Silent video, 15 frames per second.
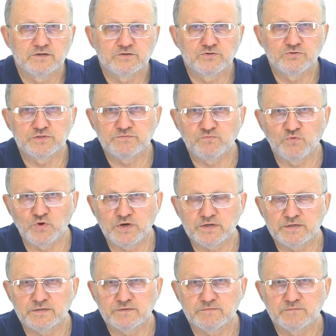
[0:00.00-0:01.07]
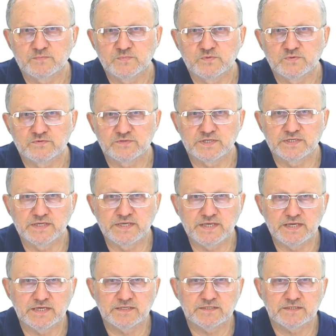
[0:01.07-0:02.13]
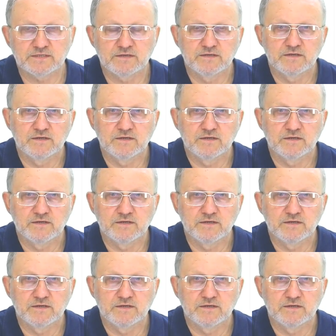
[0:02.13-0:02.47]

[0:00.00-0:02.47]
to the work that gas